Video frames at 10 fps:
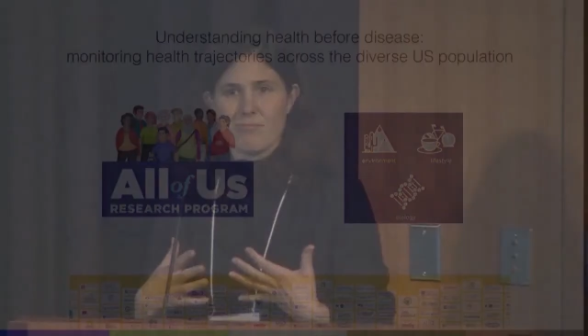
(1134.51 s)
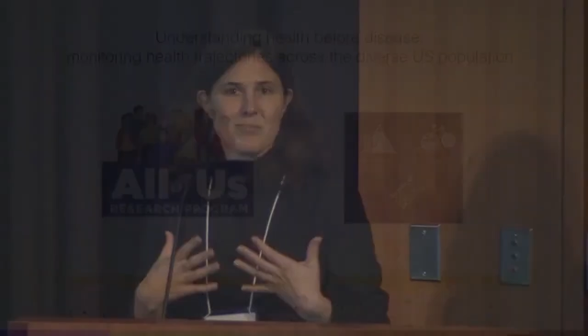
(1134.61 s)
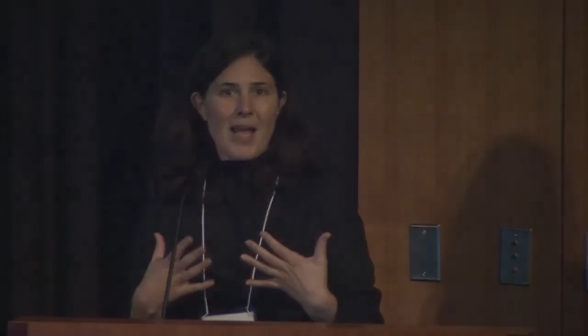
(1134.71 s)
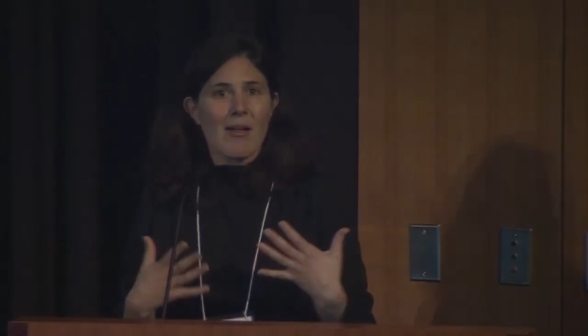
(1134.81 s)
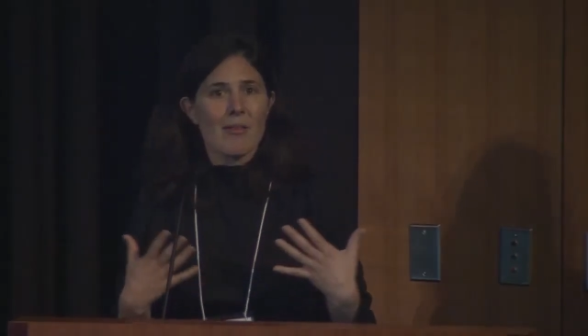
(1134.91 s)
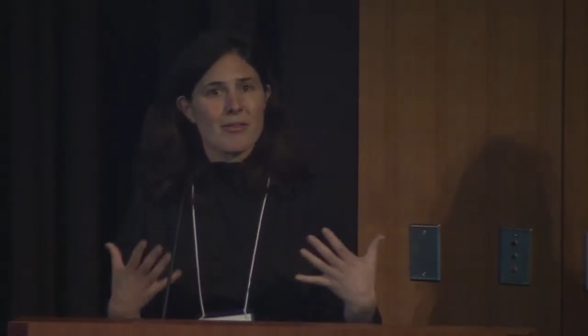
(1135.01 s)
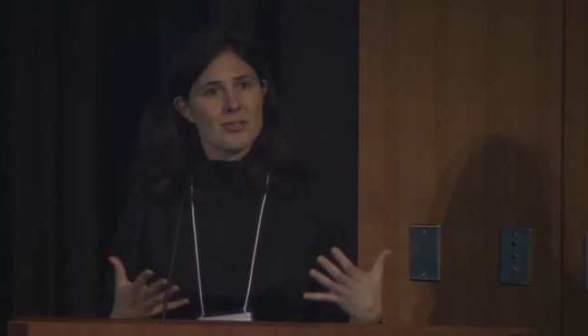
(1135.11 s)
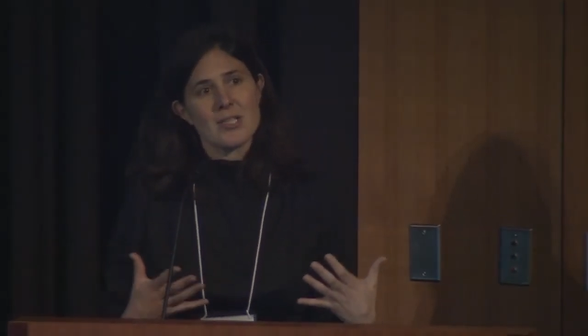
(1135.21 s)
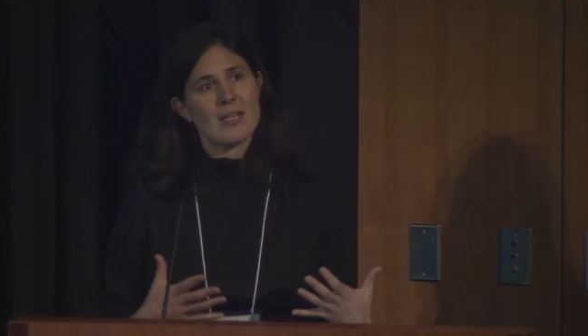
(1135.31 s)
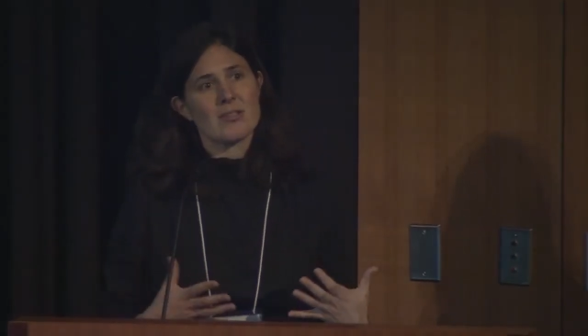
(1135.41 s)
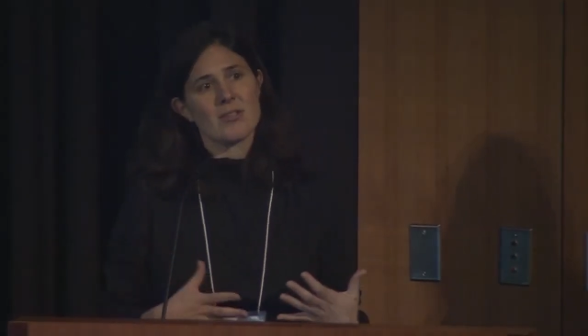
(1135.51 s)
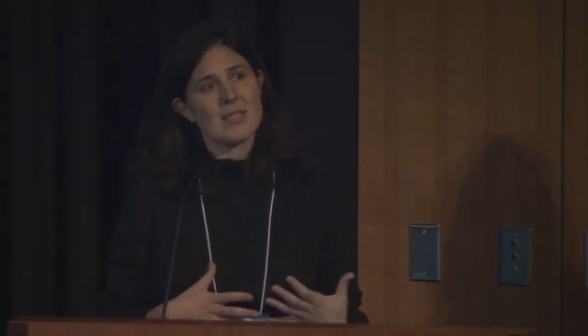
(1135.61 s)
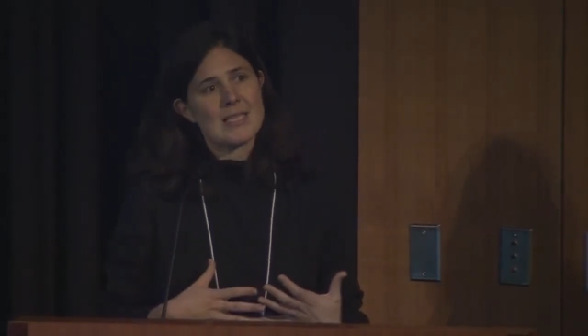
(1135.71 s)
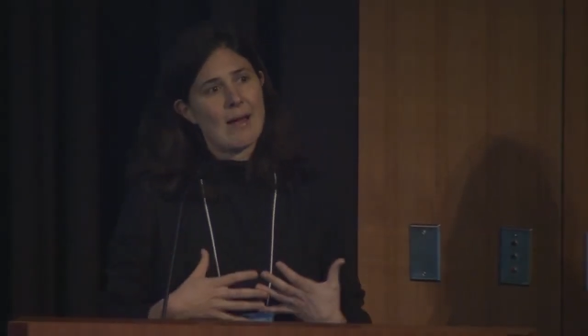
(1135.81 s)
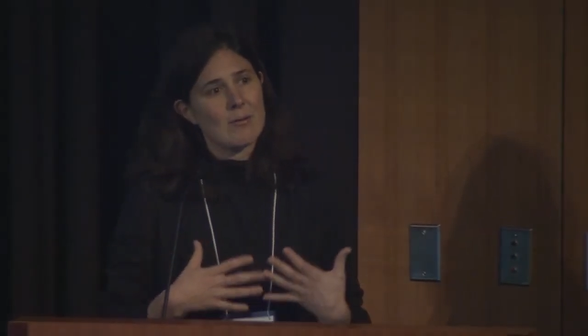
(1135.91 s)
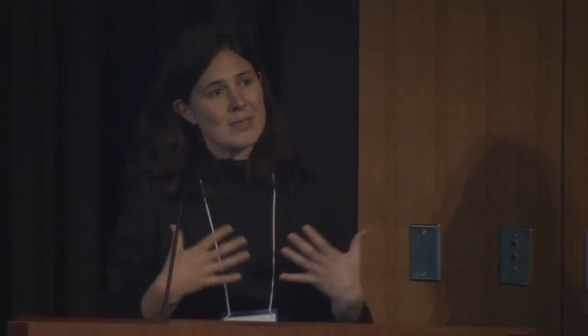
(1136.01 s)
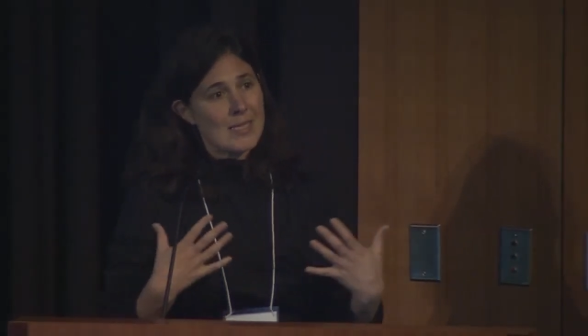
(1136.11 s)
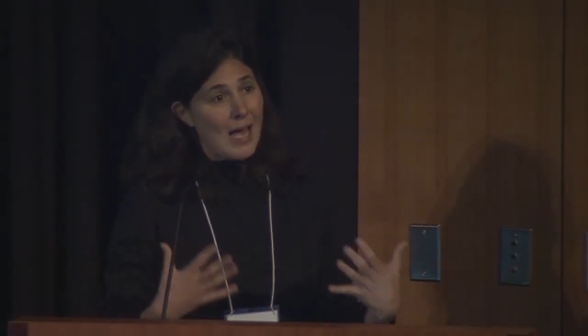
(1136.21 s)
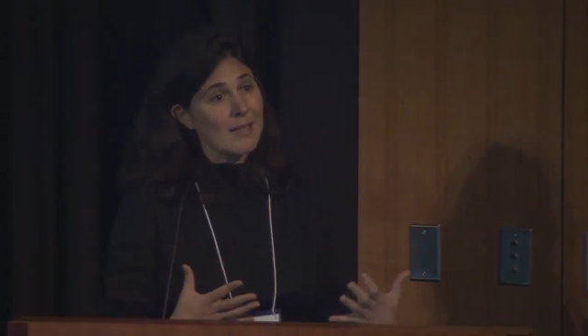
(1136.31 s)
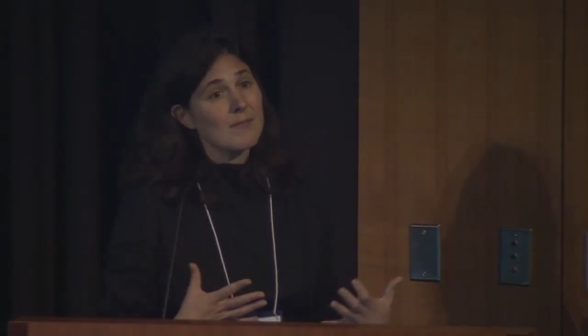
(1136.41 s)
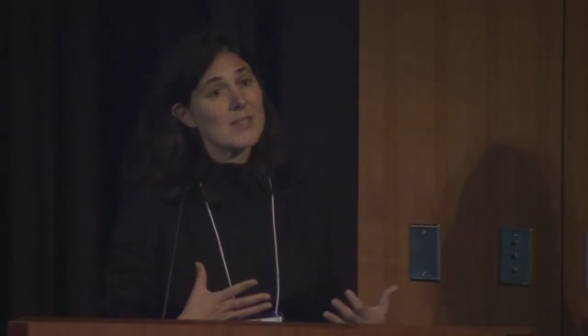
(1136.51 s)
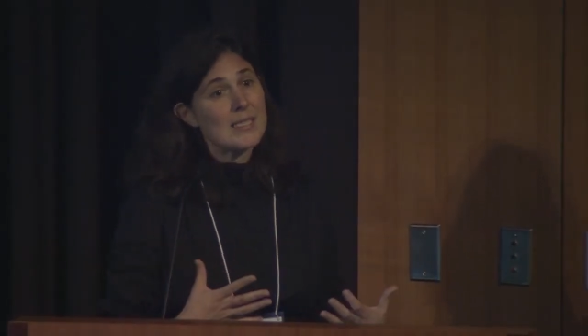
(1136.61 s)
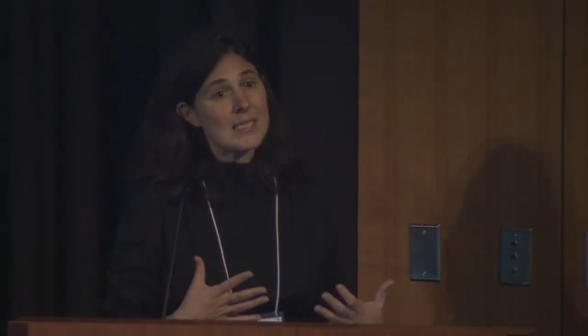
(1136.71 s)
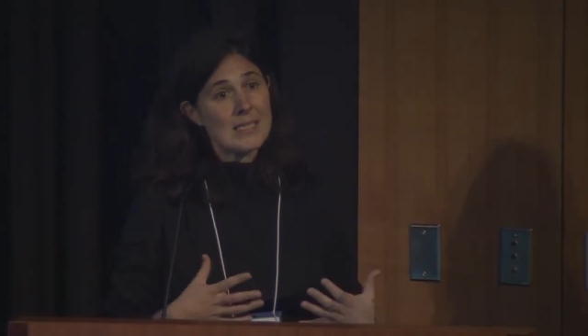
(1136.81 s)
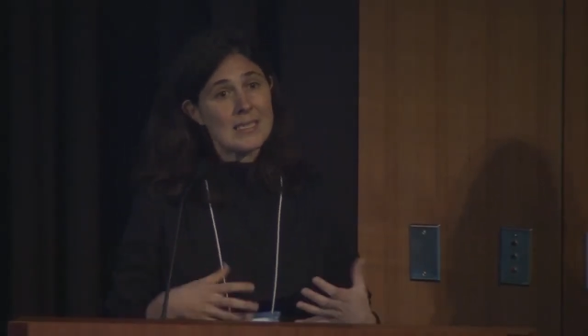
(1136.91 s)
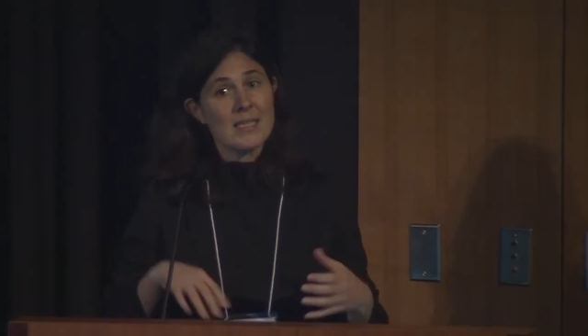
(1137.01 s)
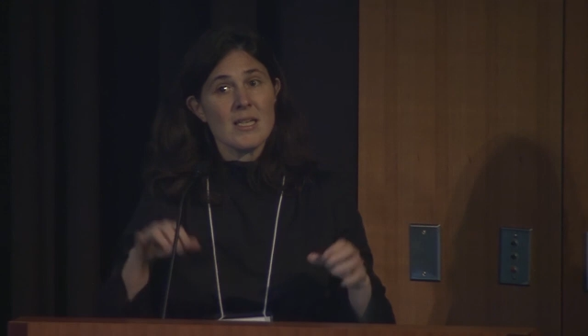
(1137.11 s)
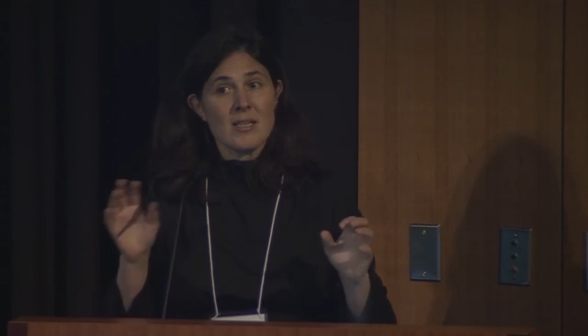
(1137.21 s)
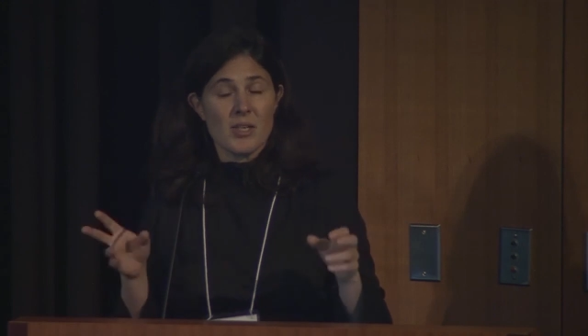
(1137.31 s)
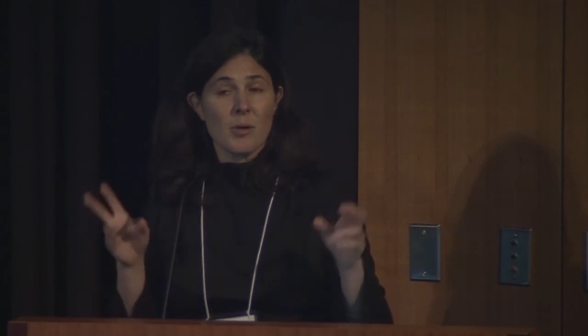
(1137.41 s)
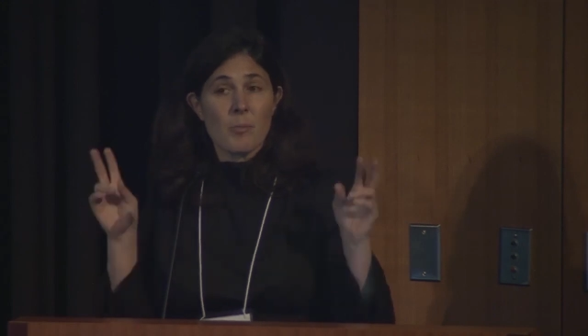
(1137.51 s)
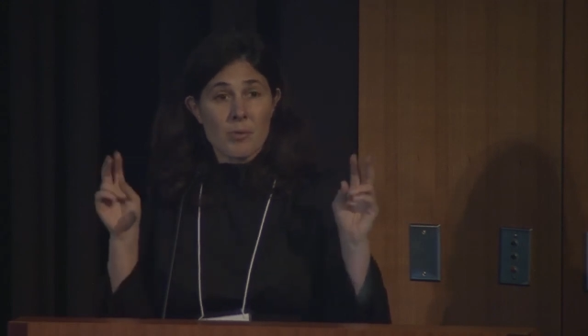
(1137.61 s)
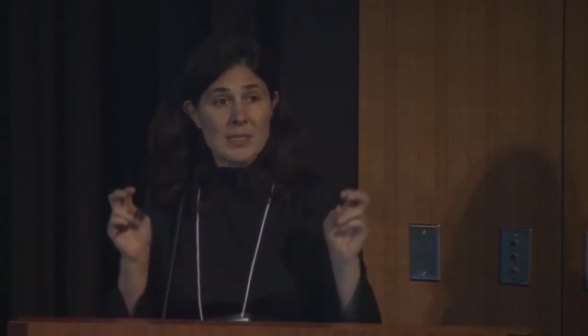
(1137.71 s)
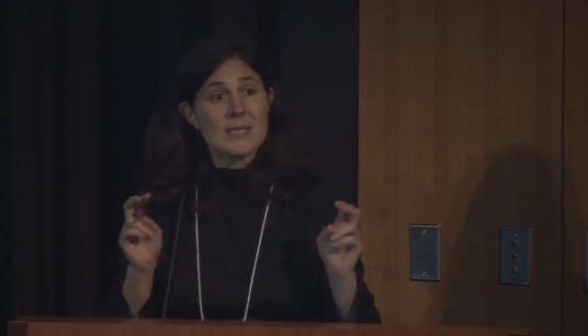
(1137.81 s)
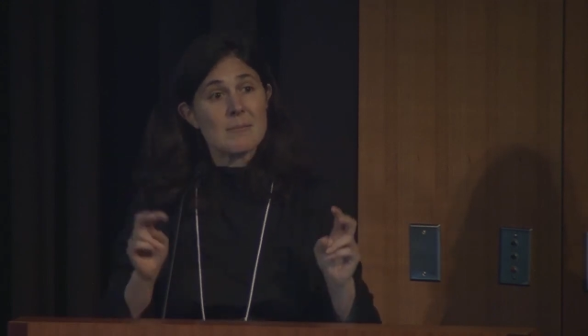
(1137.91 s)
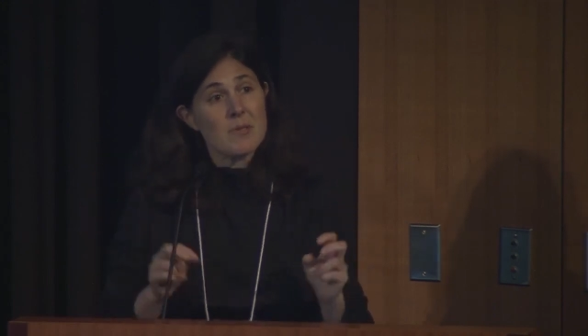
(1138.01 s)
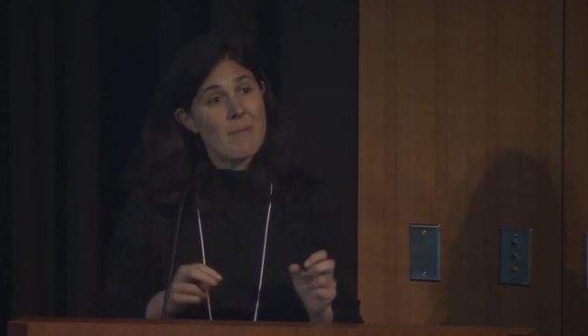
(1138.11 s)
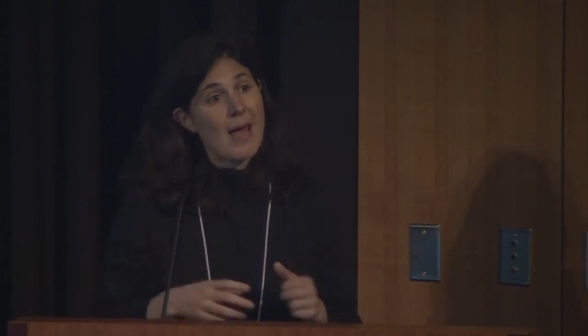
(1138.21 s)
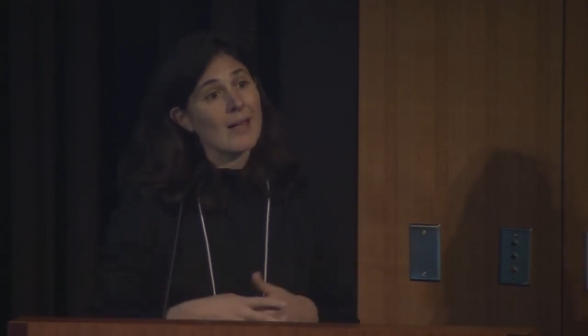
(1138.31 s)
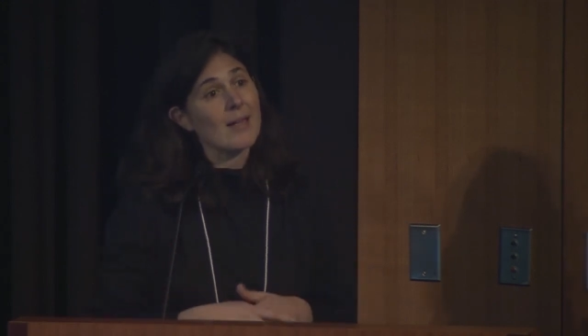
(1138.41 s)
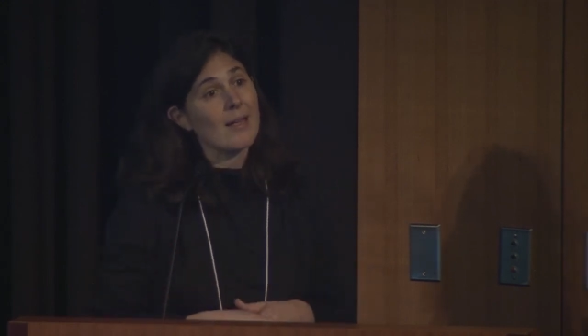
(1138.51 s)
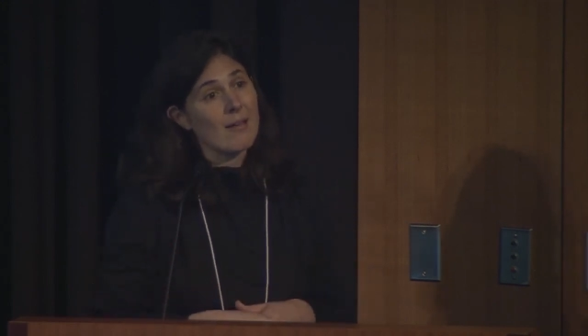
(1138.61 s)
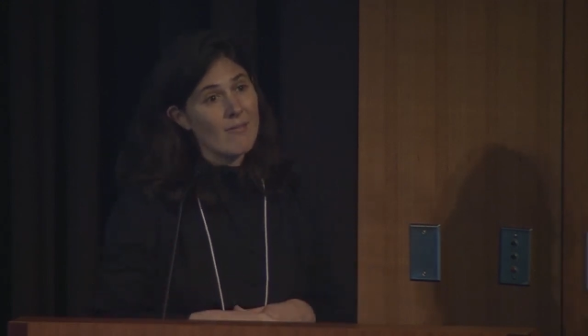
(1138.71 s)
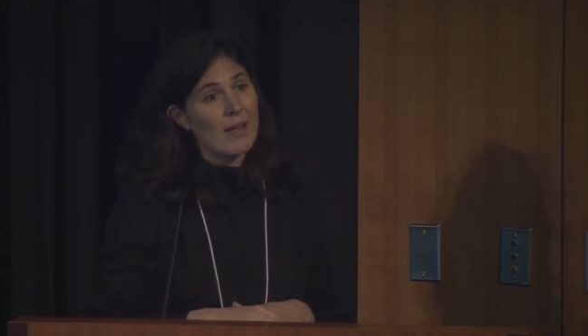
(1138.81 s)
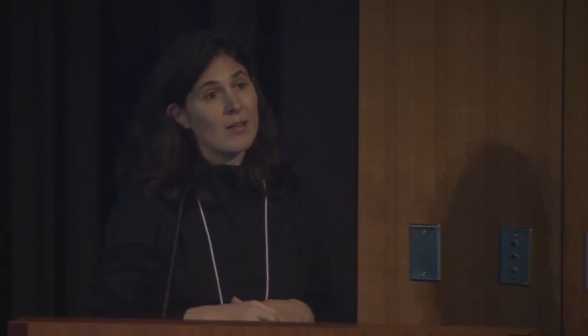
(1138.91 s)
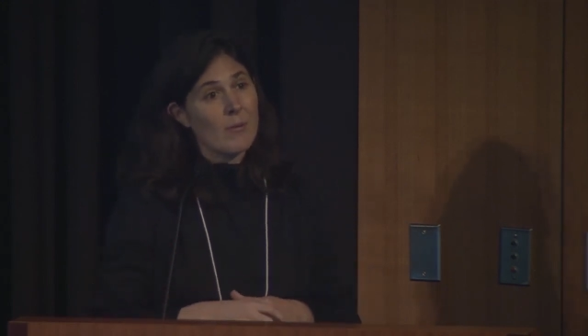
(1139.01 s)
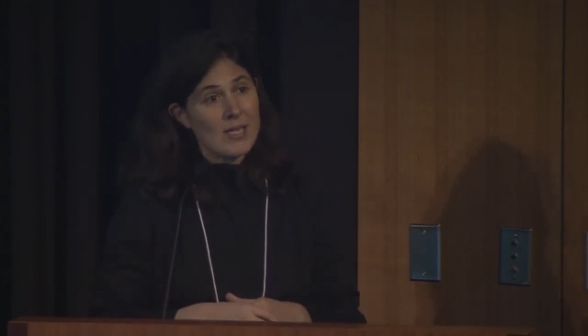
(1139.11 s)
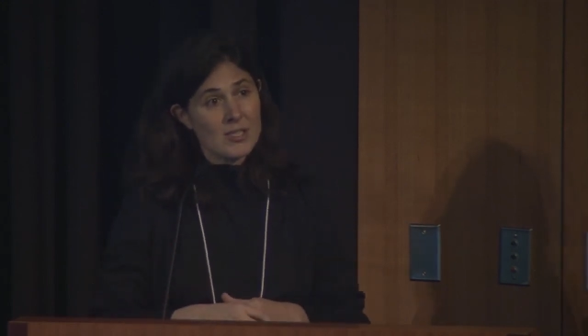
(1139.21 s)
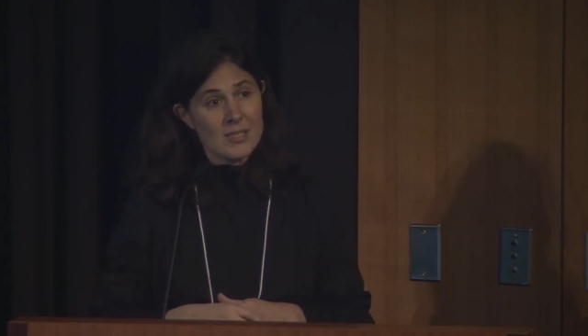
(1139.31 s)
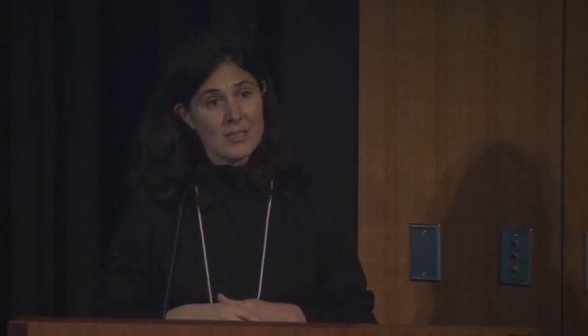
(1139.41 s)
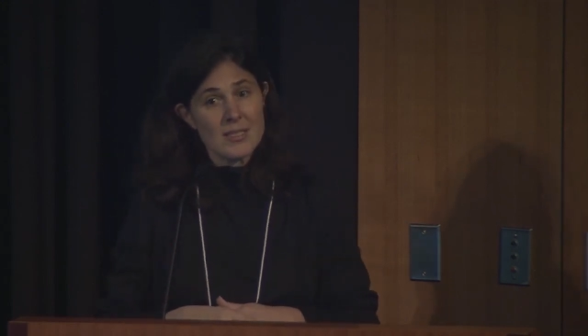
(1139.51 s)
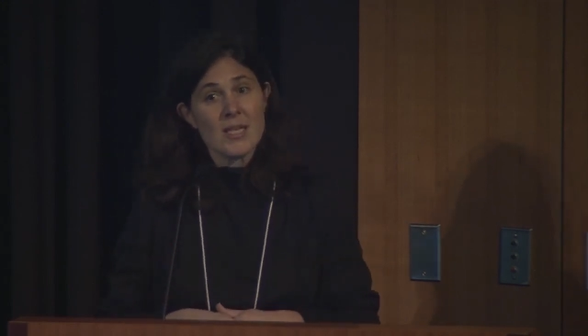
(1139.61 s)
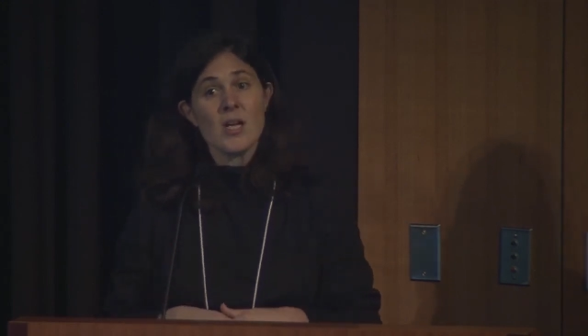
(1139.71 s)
health trajectories outside of disease, pre-symptomatic evaluations,